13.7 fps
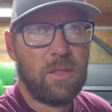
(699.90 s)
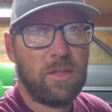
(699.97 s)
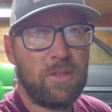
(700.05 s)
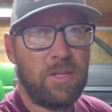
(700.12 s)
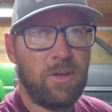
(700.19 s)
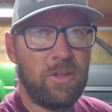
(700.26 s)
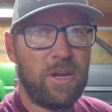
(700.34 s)

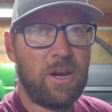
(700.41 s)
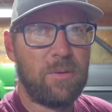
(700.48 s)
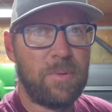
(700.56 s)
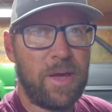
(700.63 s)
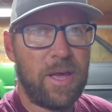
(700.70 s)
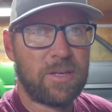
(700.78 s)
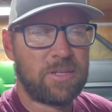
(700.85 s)
The only
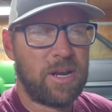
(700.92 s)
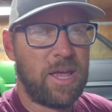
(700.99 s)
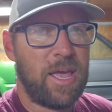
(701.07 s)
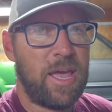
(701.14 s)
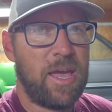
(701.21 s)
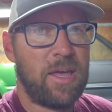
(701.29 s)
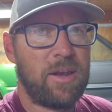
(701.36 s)
airbags that I
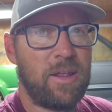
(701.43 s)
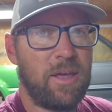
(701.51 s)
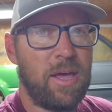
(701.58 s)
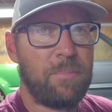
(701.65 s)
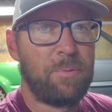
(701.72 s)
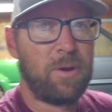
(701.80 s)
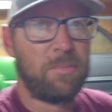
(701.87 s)
had,
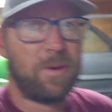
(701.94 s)
I put on